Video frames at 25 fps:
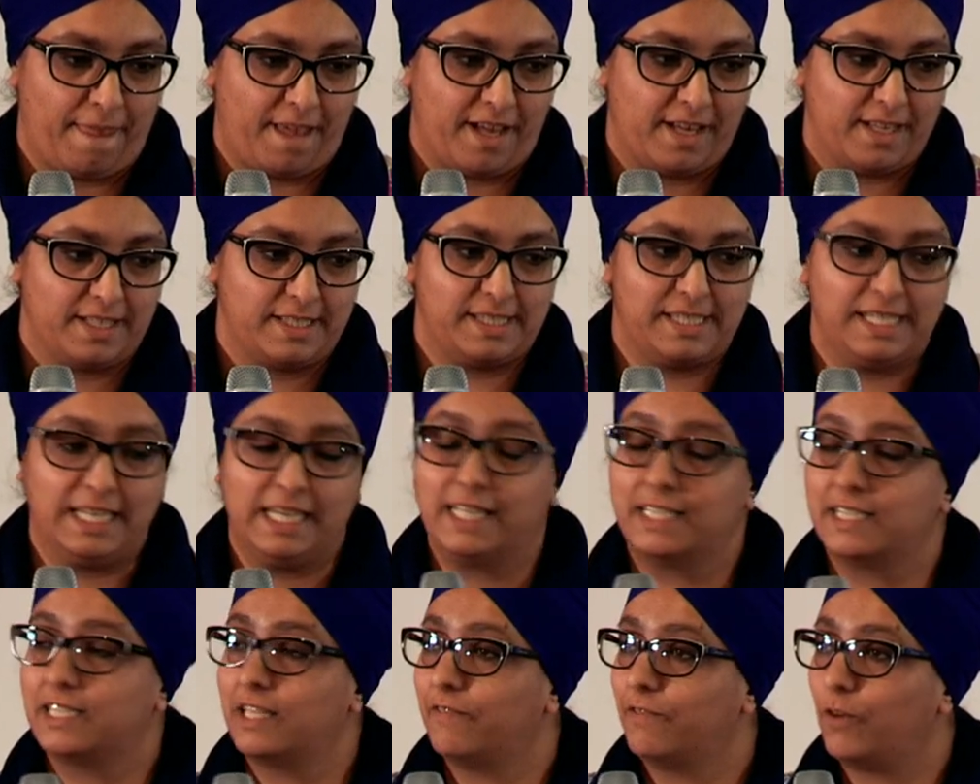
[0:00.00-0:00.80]

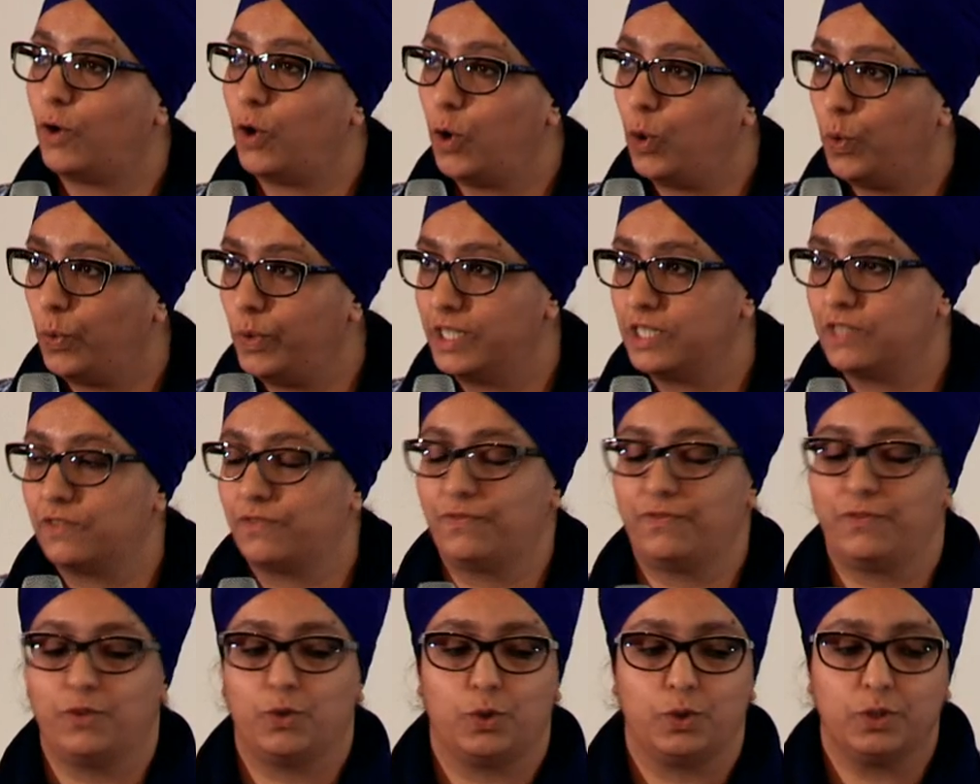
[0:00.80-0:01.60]
Sikhs have always
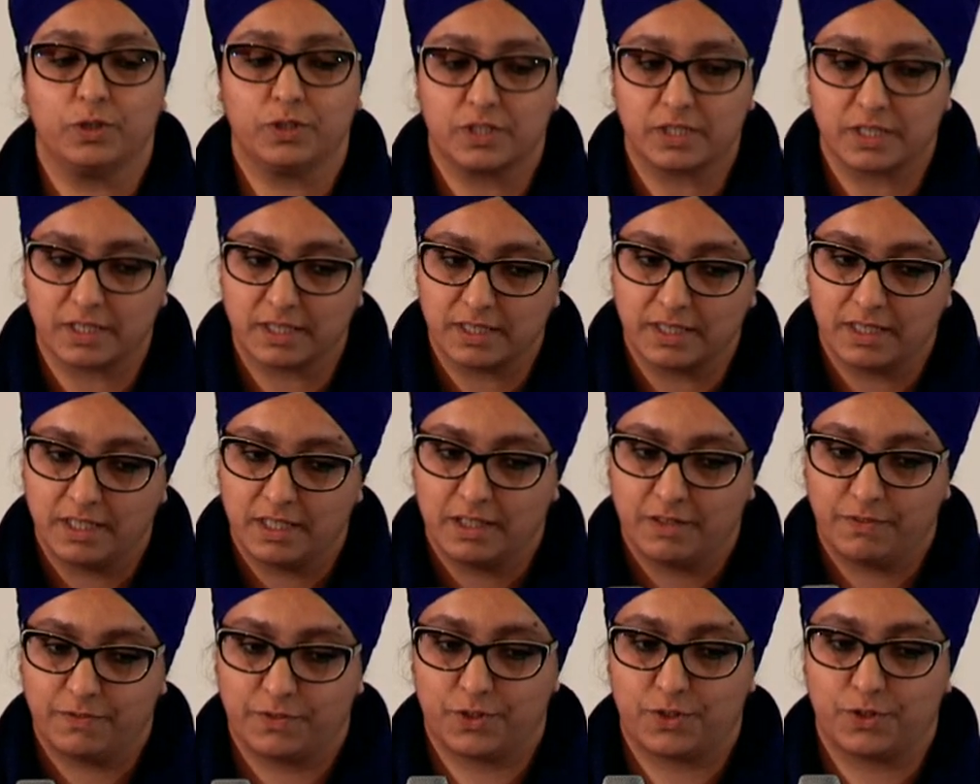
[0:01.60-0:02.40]
fought
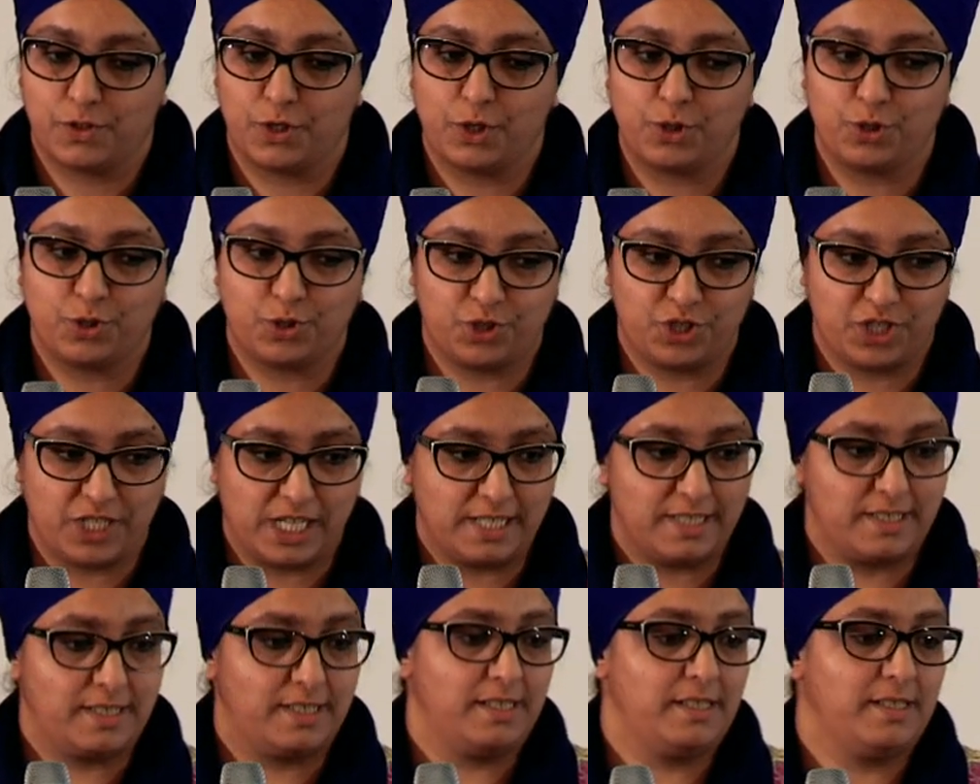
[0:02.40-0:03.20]
for social
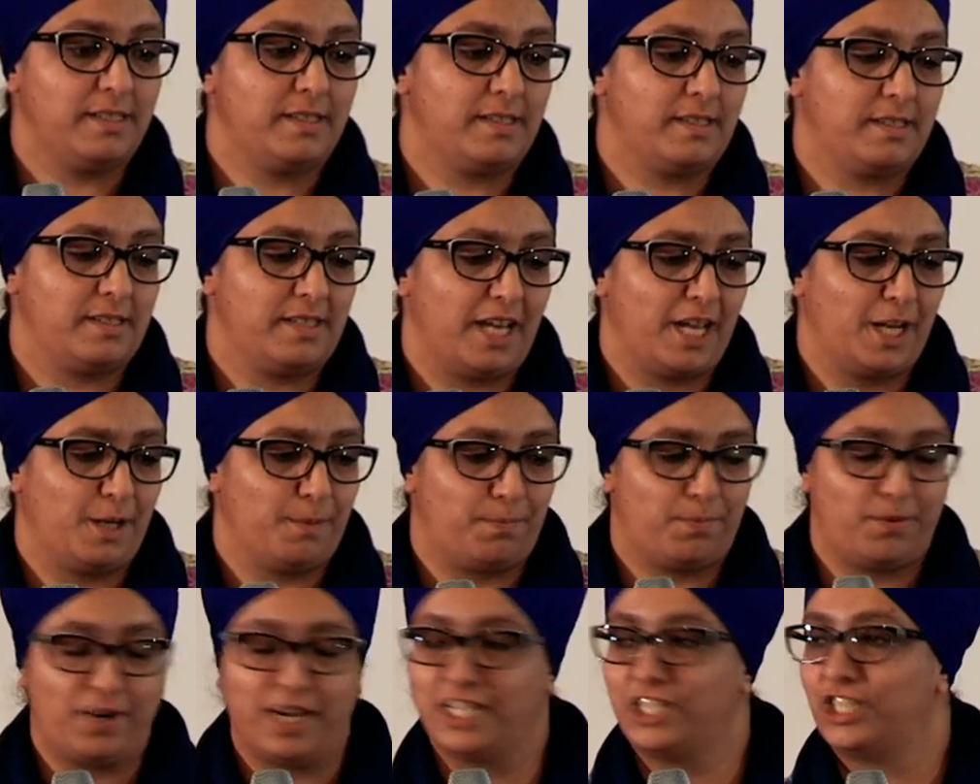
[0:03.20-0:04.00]
justice and
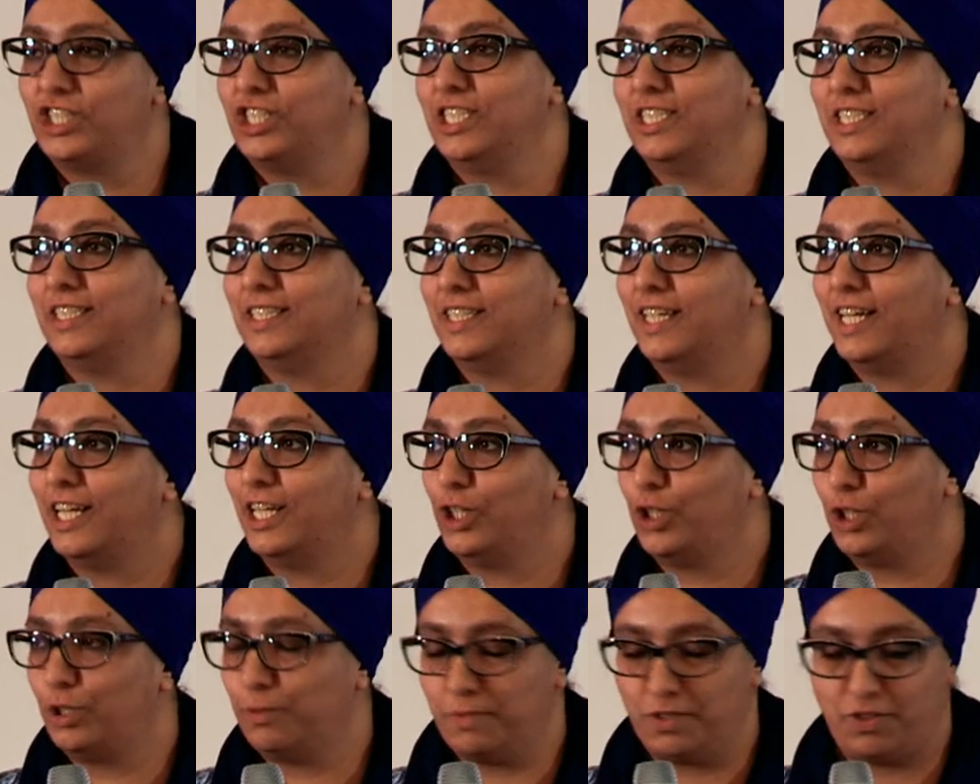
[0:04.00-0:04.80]
oppression and
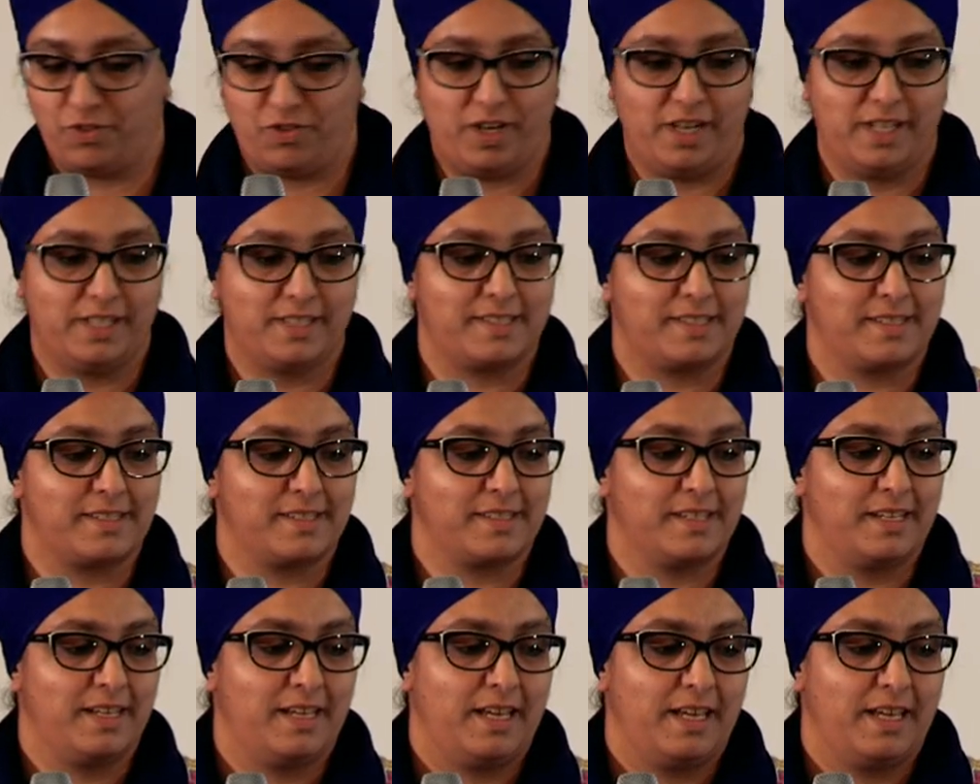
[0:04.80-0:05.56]
human rights.